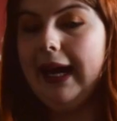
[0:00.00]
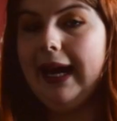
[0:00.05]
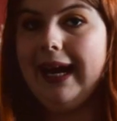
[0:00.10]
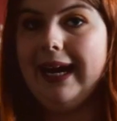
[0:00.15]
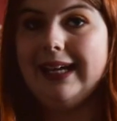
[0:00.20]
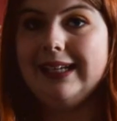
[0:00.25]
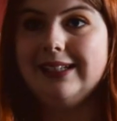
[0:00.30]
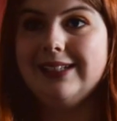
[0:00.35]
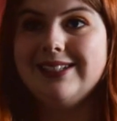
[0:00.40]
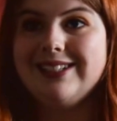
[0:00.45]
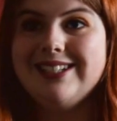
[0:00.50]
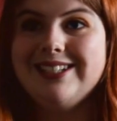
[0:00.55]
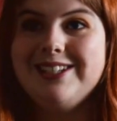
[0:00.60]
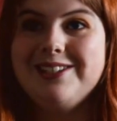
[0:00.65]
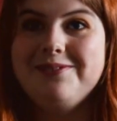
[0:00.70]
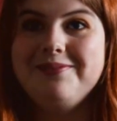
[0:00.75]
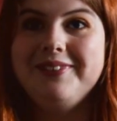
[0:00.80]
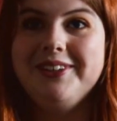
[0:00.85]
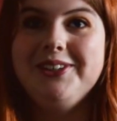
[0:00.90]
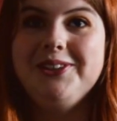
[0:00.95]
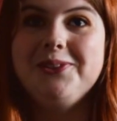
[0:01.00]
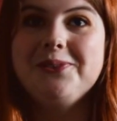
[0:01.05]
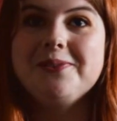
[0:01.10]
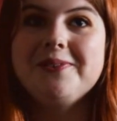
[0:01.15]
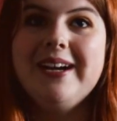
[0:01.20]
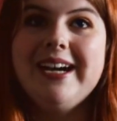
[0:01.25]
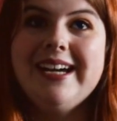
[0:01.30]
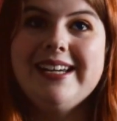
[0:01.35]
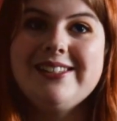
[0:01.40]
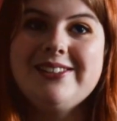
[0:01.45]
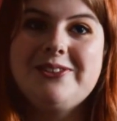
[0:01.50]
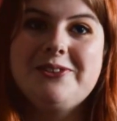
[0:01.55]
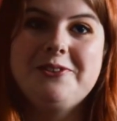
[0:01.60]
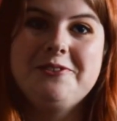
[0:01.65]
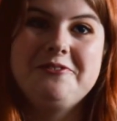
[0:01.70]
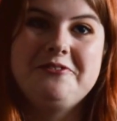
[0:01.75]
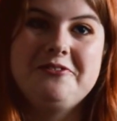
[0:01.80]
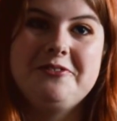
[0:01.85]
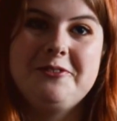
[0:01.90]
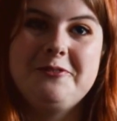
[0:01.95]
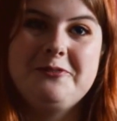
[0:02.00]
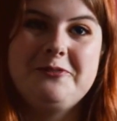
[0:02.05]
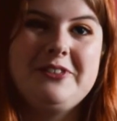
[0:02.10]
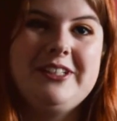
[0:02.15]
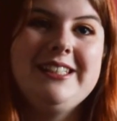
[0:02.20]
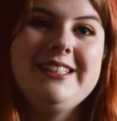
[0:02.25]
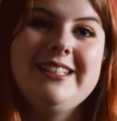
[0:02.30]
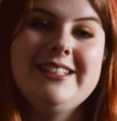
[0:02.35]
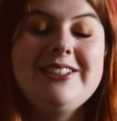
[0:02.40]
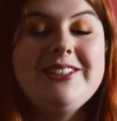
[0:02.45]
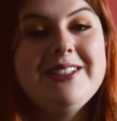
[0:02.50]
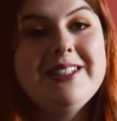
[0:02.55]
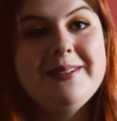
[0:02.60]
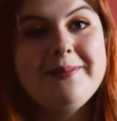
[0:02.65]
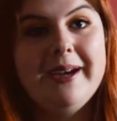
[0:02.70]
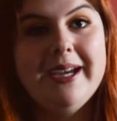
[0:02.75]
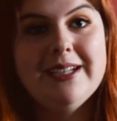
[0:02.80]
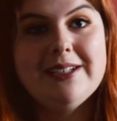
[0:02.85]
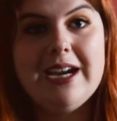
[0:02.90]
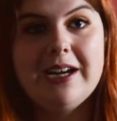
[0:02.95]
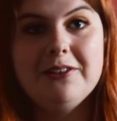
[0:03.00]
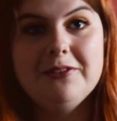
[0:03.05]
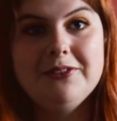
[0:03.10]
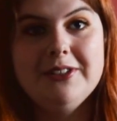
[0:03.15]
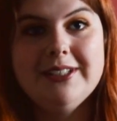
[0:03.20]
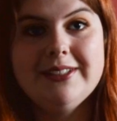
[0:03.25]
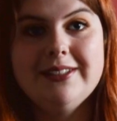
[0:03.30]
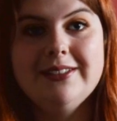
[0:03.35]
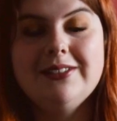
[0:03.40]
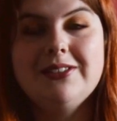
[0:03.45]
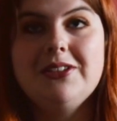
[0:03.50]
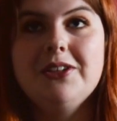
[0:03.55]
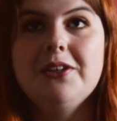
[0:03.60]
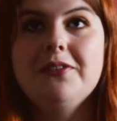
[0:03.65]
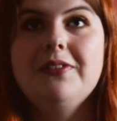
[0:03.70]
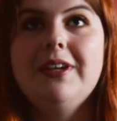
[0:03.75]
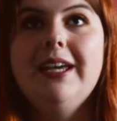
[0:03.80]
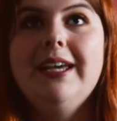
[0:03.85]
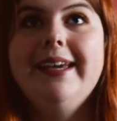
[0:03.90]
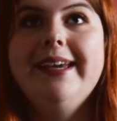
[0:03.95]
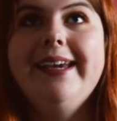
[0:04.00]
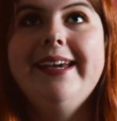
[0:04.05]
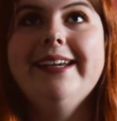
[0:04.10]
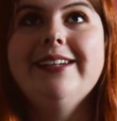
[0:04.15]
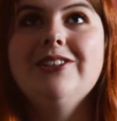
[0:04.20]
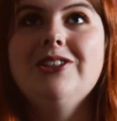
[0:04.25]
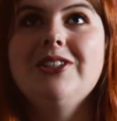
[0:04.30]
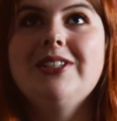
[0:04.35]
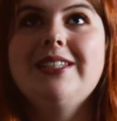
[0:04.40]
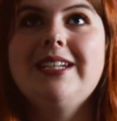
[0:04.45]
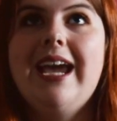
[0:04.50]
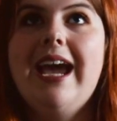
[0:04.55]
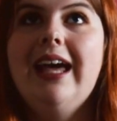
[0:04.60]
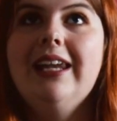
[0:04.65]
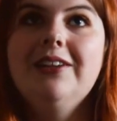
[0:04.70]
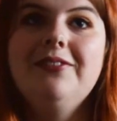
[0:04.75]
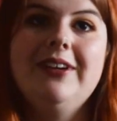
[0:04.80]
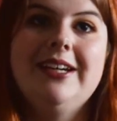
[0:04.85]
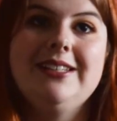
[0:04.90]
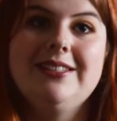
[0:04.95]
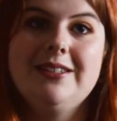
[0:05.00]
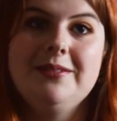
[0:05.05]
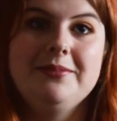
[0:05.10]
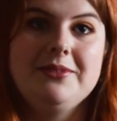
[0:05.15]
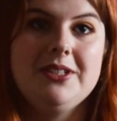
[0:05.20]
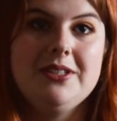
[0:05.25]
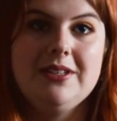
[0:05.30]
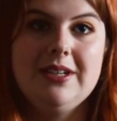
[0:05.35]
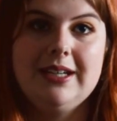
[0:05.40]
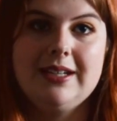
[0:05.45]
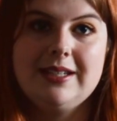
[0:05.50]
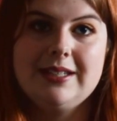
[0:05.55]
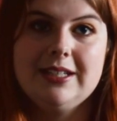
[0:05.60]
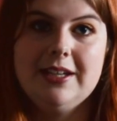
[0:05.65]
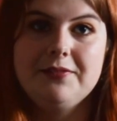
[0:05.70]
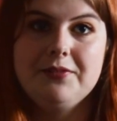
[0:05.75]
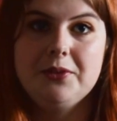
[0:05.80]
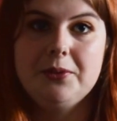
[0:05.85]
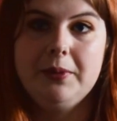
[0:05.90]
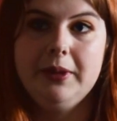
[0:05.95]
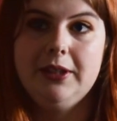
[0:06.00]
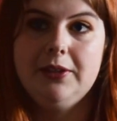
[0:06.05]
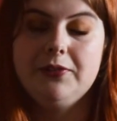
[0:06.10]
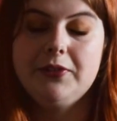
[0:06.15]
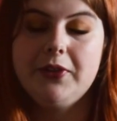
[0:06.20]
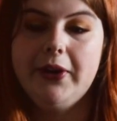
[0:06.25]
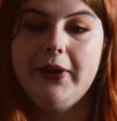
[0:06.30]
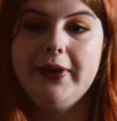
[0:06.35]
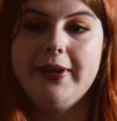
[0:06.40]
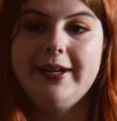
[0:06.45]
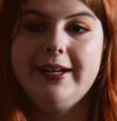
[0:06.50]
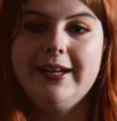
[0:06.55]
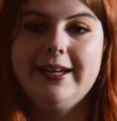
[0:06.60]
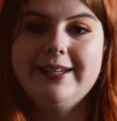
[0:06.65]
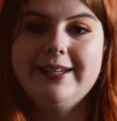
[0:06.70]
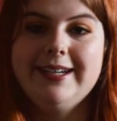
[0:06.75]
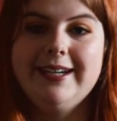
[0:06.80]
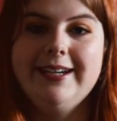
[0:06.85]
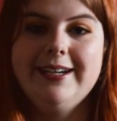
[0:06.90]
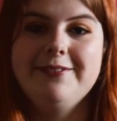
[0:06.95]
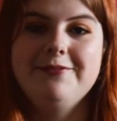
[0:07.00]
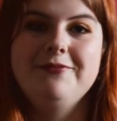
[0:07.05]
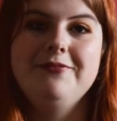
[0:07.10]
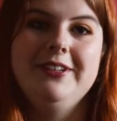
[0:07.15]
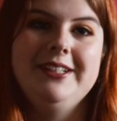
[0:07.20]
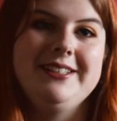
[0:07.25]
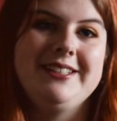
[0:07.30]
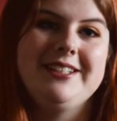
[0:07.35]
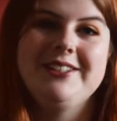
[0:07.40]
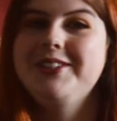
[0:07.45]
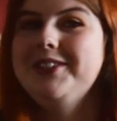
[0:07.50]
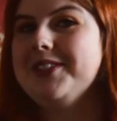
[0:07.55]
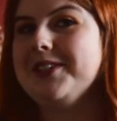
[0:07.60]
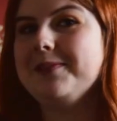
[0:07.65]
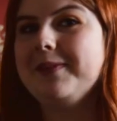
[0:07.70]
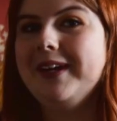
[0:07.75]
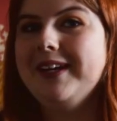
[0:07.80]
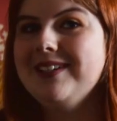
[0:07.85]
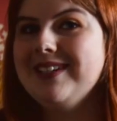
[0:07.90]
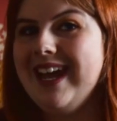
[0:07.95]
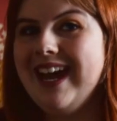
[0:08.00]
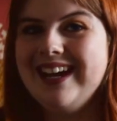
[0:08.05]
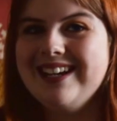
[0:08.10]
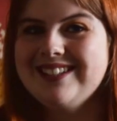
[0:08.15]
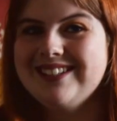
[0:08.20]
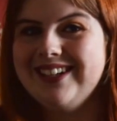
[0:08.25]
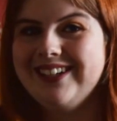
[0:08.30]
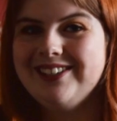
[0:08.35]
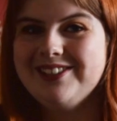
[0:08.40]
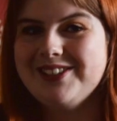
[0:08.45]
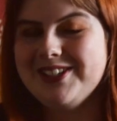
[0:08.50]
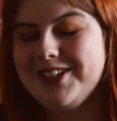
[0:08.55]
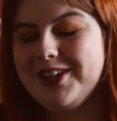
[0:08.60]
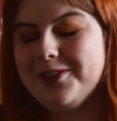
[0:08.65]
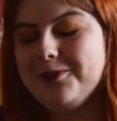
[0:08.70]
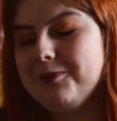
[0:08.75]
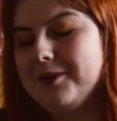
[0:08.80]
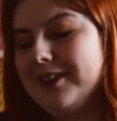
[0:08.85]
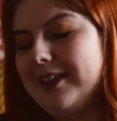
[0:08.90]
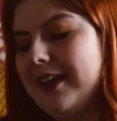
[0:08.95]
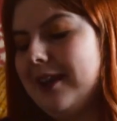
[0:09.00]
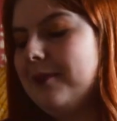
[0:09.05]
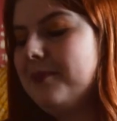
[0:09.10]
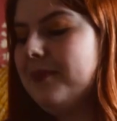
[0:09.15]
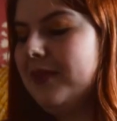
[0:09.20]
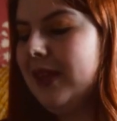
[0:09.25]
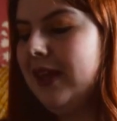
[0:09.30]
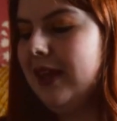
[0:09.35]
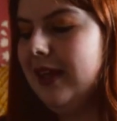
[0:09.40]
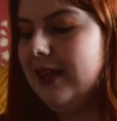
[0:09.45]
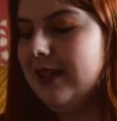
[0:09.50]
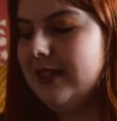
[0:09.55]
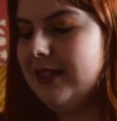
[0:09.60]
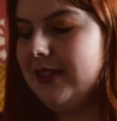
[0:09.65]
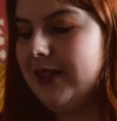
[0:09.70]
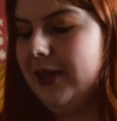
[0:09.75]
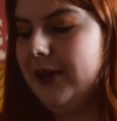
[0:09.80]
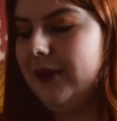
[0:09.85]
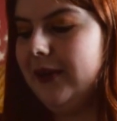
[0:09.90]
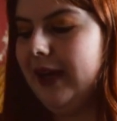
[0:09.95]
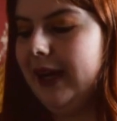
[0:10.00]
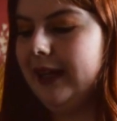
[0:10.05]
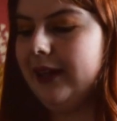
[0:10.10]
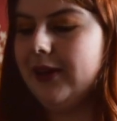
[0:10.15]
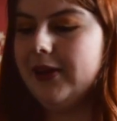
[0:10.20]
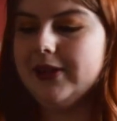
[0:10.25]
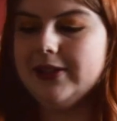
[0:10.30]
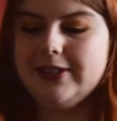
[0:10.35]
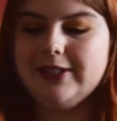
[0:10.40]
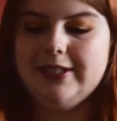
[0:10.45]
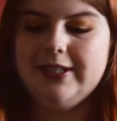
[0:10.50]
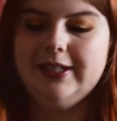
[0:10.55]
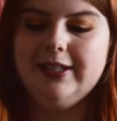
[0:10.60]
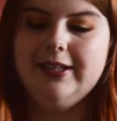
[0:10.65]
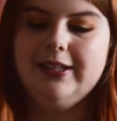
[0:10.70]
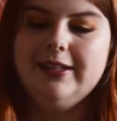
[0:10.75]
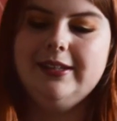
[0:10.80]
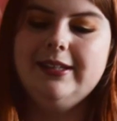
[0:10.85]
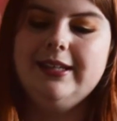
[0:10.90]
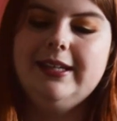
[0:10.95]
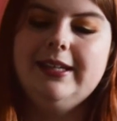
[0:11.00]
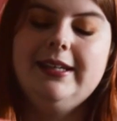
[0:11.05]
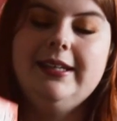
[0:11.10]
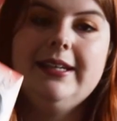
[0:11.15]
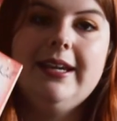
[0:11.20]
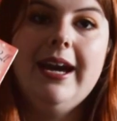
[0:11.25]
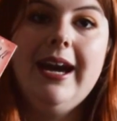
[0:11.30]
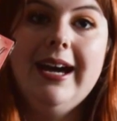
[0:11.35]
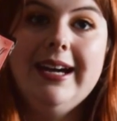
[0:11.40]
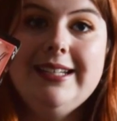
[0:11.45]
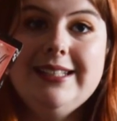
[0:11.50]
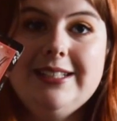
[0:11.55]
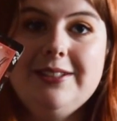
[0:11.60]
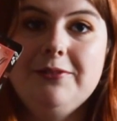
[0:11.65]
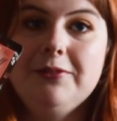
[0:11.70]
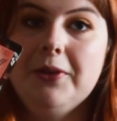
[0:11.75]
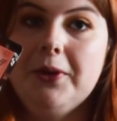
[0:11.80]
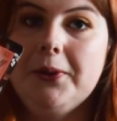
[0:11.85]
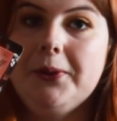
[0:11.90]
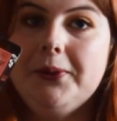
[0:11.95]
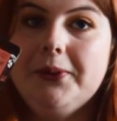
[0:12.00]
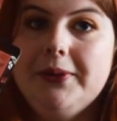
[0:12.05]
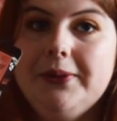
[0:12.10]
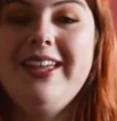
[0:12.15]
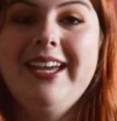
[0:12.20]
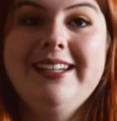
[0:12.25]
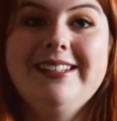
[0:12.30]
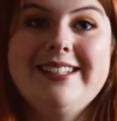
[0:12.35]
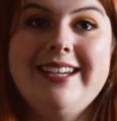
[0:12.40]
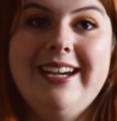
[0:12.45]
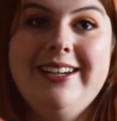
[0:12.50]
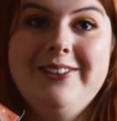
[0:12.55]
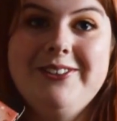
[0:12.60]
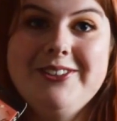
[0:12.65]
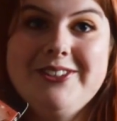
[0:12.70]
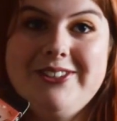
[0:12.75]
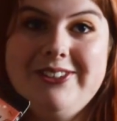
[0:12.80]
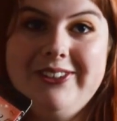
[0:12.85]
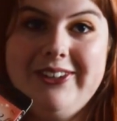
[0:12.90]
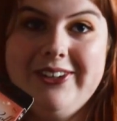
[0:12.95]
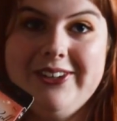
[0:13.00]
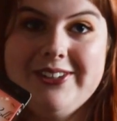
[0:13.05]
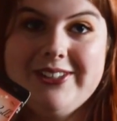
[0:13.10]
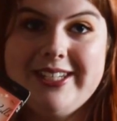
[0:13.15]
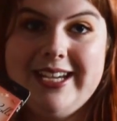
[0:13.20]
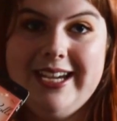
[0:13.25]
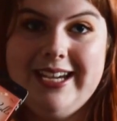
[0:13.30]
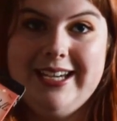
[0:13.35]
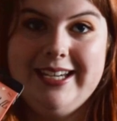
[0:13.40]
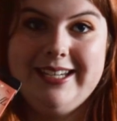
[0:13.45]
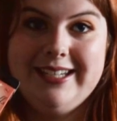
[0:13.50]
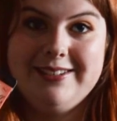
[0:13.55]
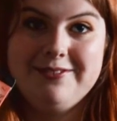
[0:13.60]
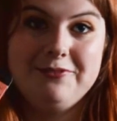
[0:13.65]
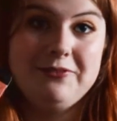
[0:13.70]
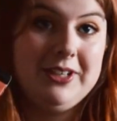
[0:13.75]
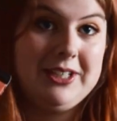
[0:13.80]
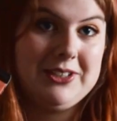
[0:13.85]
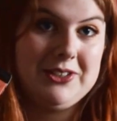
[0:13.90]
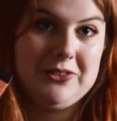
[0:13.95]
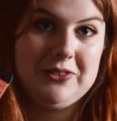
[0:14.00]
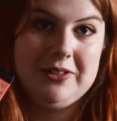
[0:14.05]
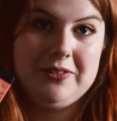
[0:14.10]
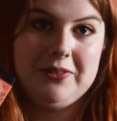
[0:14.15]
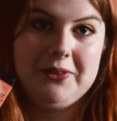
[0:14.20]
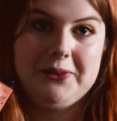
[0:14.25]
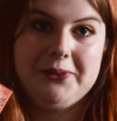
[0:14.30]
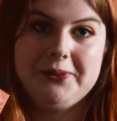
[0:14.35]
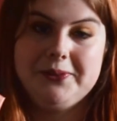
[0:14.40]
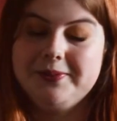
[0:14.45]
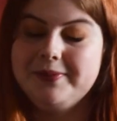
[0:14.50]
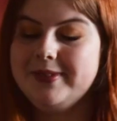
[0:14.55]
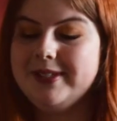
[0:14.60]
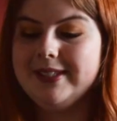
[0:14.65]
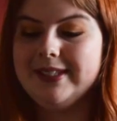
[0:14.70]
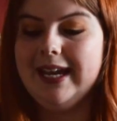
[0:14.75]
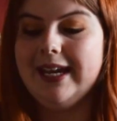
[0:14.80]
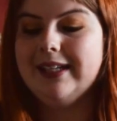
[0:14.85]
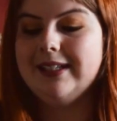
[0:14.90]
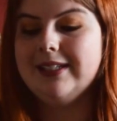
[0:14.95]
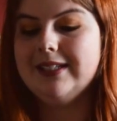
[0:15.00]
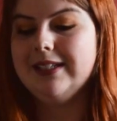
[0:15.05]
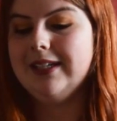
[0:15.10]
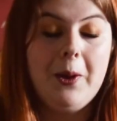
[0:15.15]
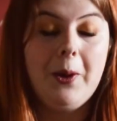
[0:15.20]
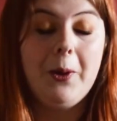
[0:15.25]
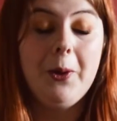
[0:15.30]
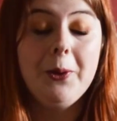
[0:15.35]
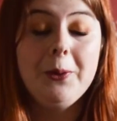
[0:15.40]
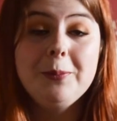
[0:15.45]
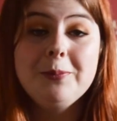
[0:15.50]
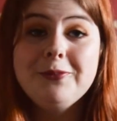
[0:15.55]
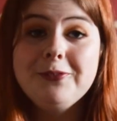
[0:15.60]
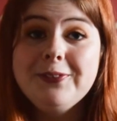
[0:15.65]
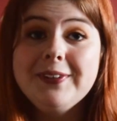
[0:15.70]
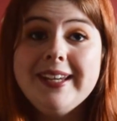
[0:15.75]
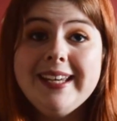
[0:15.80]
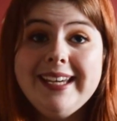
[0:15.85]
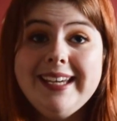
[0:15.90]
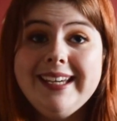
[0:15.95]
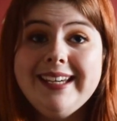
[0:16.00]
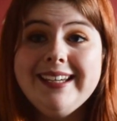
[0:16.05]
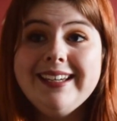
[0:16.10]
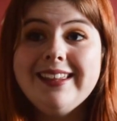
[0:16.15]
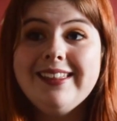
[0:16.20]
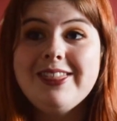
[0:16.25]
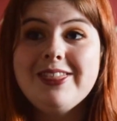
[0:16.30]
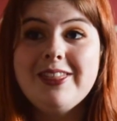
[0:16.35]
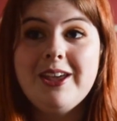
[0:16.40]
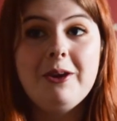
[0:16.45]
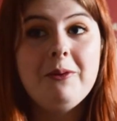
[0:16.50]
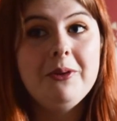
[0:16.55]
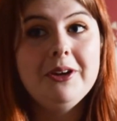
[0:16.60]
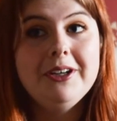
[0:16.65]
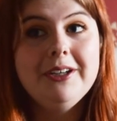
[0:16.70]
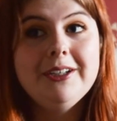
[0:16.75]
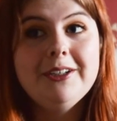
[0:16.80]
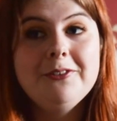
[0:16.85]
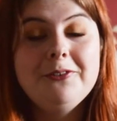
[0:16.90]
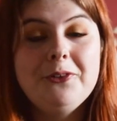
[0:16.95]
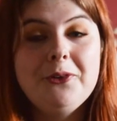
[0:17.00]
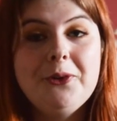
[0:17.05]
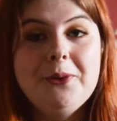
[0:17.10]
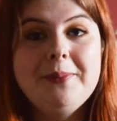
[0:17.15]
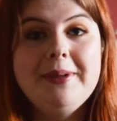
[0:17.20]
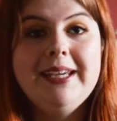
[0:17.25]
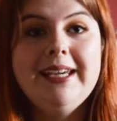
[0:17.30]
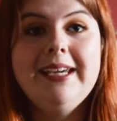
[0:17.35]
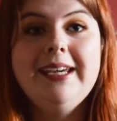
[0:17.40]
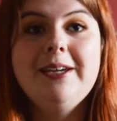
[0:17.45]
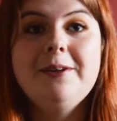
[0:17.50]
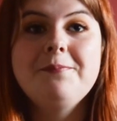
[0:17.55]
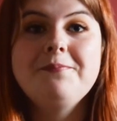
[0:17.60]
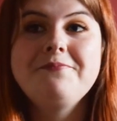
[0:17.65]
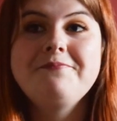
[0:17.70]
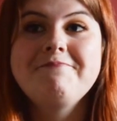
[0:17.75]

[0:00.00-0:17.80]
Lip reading: And when you wear sort of vintage inspired outfits and stuff, it just elevates them to the next level when you've got a vintage inspired hairstyle to go with it. So I got the Heidi roll, and I also got a Victory roll set. Hopefully they work for me.